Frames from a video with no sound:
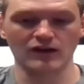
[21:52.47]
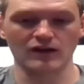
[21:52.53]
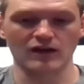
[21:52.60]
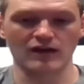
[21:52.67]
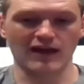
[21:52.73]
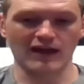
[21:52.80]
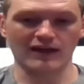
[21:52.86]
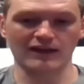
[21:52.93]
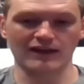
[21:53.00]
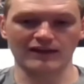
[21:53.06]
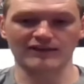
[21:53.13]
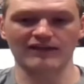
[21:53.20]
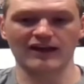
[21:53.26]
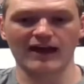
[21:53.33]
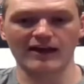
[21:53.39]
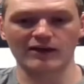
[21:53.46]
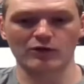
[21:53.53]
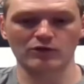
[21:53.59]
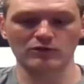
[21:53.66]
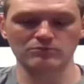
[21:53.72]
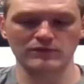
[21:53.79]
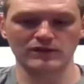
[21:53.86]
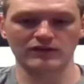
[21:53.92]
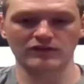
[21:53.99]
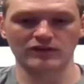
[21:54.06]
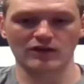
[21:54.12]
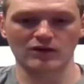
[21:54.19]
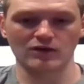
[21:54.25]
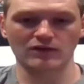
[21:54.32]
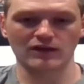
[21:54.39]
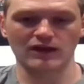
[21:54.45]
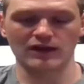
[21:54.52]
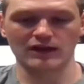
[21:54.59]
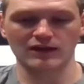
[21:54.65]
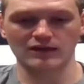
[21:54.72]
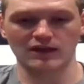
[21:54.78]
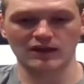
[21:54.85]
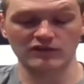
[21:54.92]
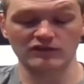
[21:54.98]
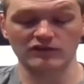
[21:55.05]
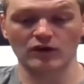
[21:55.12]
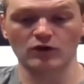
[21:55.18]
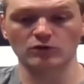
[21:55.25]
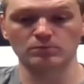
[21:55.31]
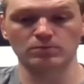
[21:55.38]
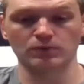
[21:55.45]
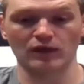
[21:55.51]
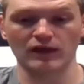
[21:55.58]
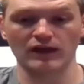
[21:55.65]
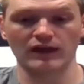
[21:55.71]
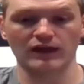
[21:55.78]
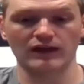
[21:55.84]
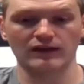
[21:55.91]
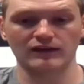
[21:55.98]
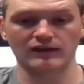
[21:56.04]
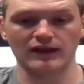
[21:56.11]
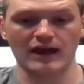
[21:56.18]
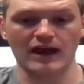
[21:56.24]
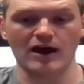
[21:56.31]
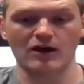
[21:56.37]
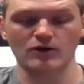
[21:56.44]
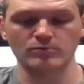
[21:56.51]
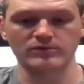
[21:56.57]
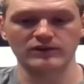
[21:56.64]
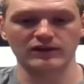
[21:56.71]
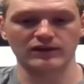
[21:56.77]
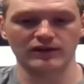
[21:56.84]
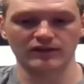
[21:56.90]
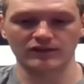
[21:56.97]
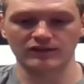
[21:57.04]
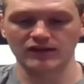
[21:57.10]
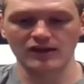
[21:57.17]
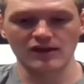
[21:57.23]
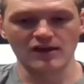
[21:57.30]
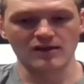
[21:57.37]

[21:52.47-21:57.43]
a inside or mid zone a zone play now because,